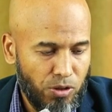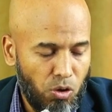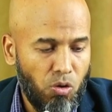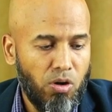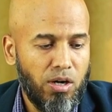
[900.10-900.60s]

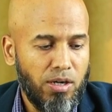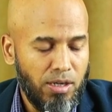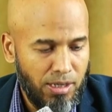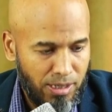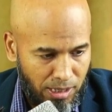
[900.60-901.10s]
or
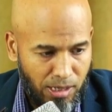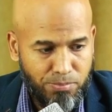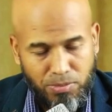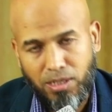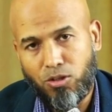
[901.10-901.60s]

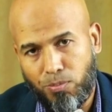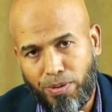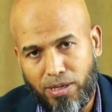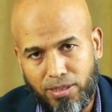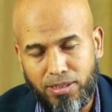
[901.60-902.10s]

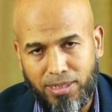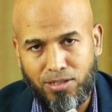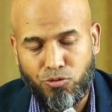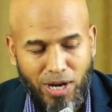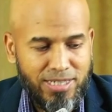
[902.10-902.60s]

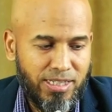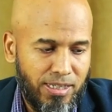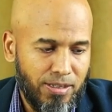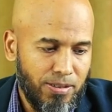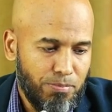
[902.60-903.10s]
that
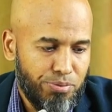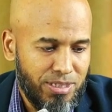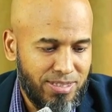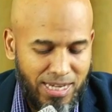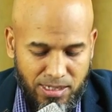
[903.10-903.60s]
writing
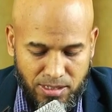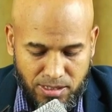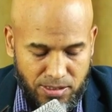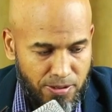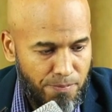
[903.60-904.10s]

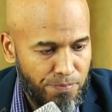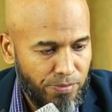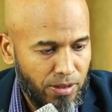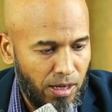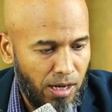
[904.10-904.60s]
presents,
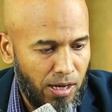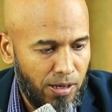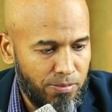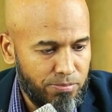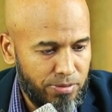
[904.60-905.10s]

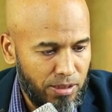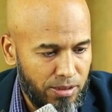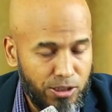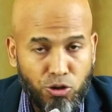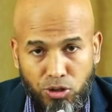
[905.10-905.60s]

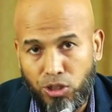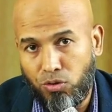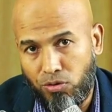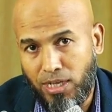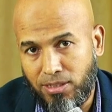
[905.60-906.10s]

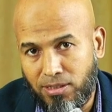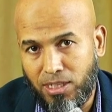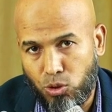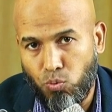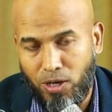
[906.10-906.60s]
your writing
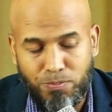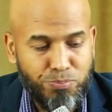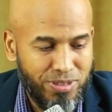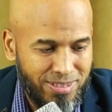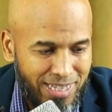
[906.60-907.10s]
task 1
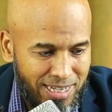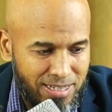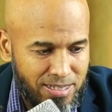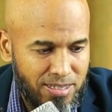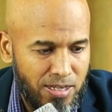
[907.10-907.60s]

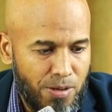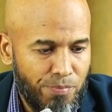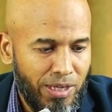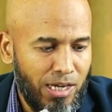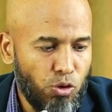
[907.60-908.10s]
presents
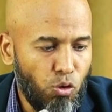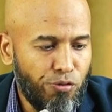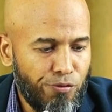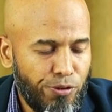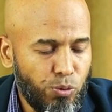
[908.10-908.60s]
an
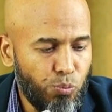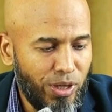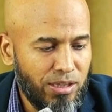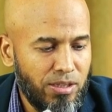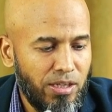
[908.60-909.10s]
overview
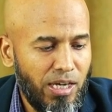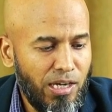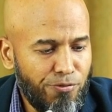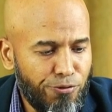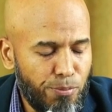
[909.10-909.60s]
with
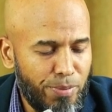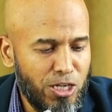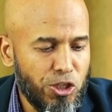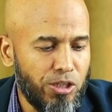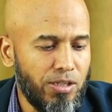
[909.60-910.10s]

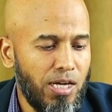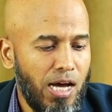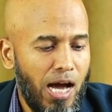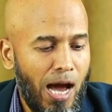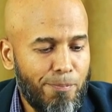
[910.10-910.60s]
information
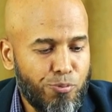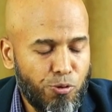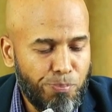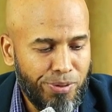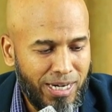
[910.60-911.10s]

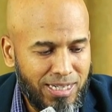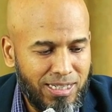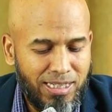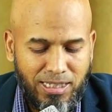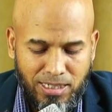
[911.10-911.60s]

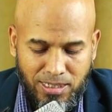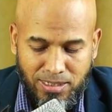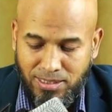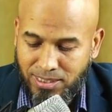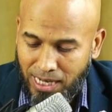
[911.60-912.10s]
appropriately
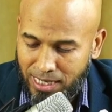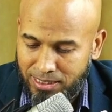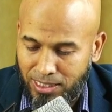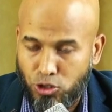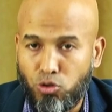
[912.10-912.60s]

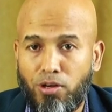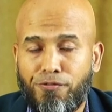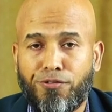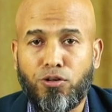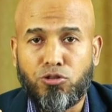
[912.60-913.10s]
selected. So
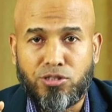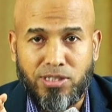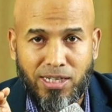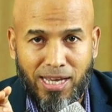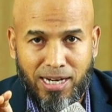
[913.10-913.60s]
if you
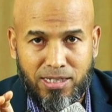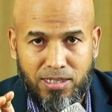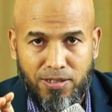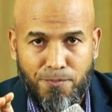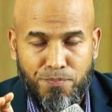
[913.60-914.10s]
select